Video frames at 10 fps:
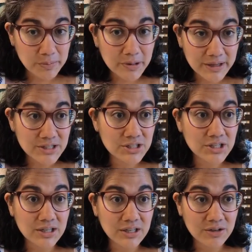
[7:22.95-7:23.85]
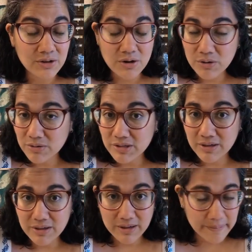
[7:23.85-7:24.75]
Plus she knows
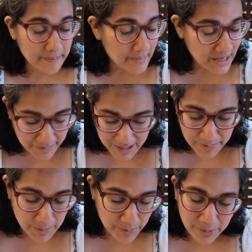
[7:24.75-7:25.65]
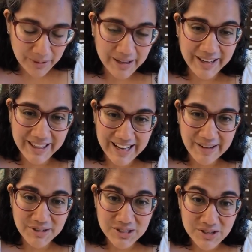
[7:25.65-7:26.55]
many people that
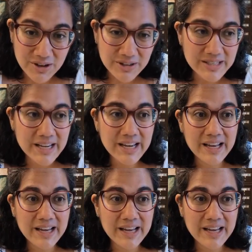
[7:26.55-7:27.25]
have the stalls.